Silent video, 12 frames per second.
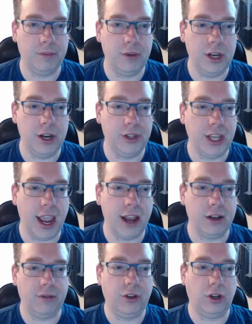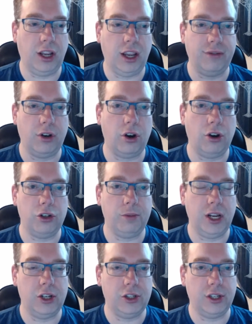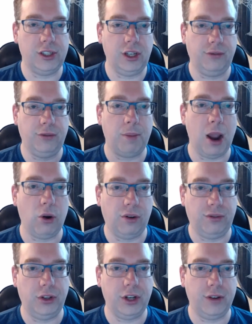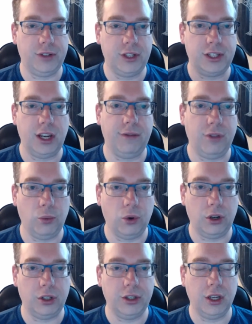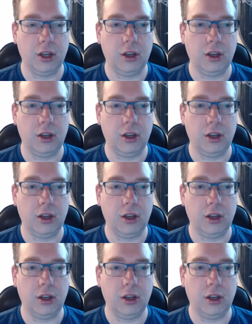near the end of your life in Archmage to see if you're powerful enough to save the world,